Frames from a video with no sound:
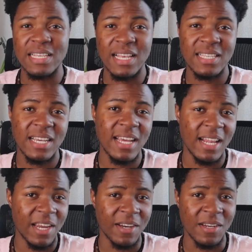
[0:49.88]
As I said
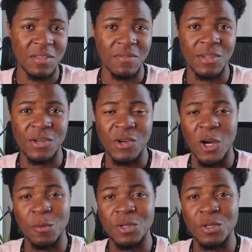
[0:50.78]
earlier in this video, I'll